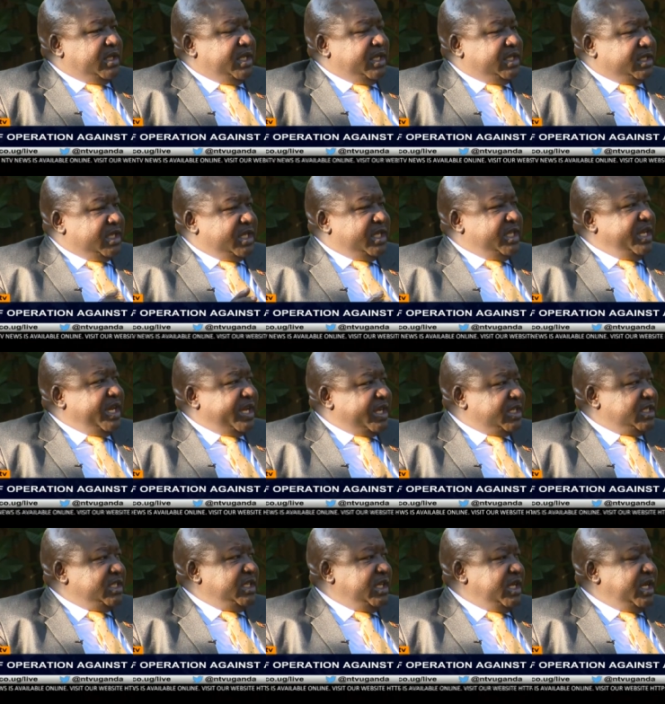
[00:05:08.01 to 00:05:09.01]
Eastern D
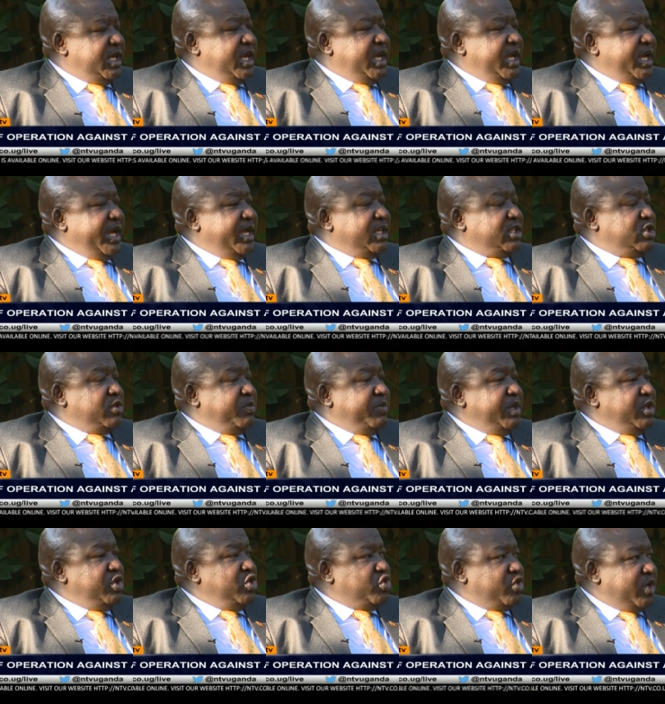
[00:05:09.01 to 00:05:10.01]
R C has to
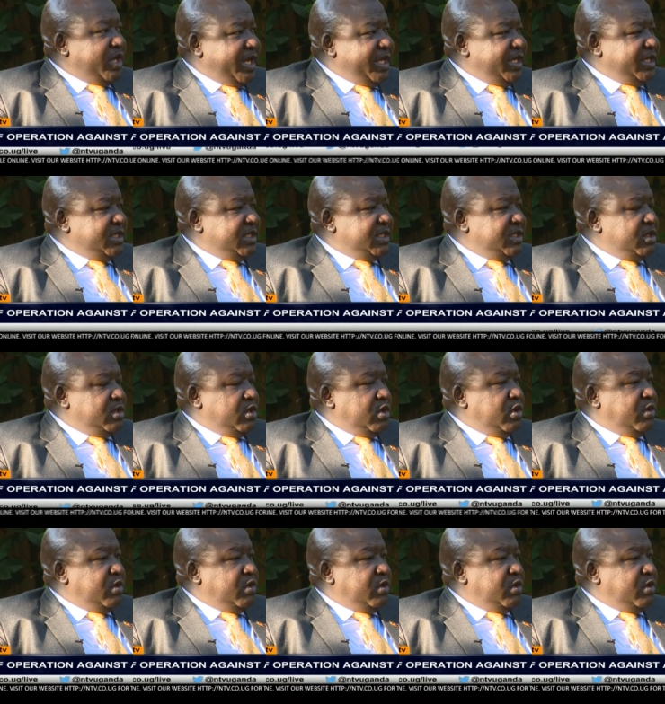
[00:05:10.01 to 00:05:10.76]
be neutralized